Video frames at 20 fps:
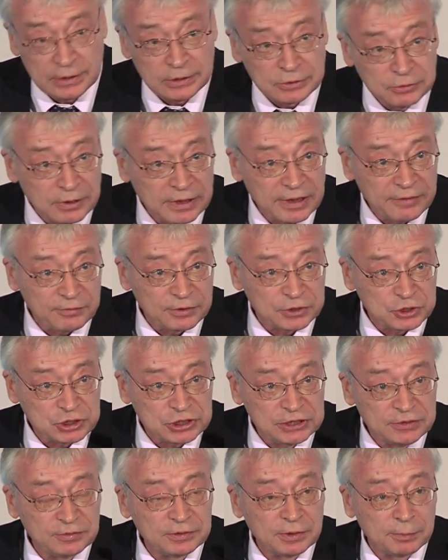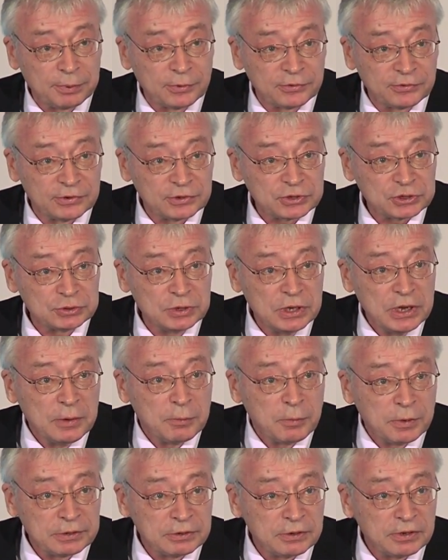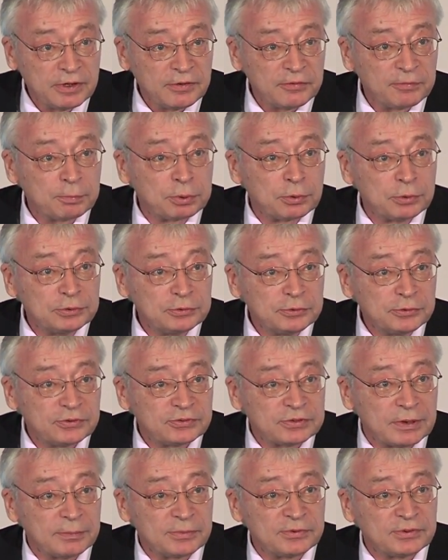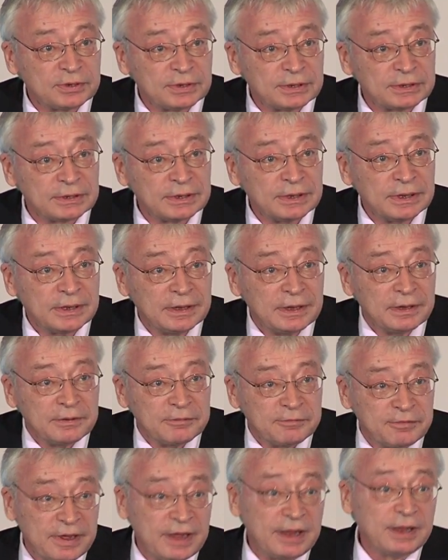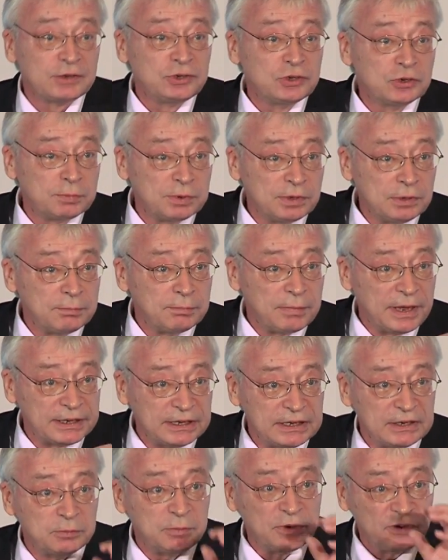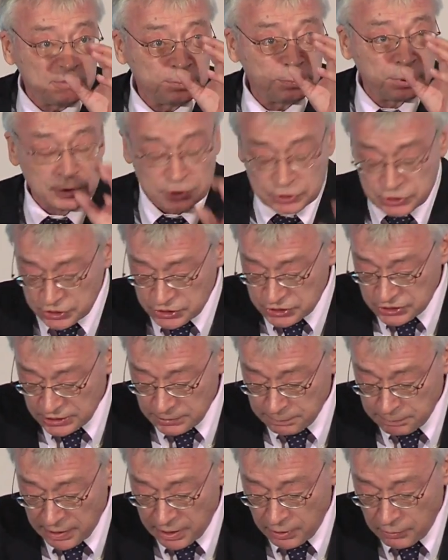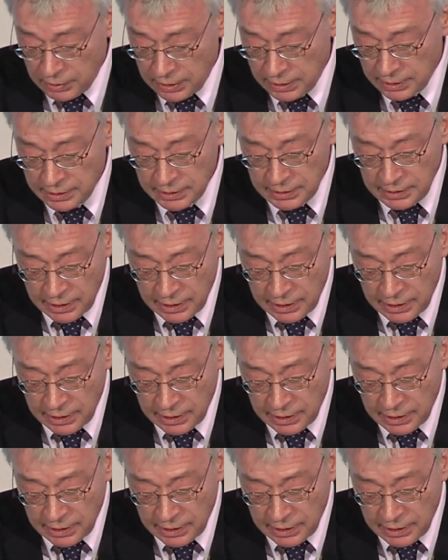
You have achieved a position where you have produced something valuable, money with purchasing power,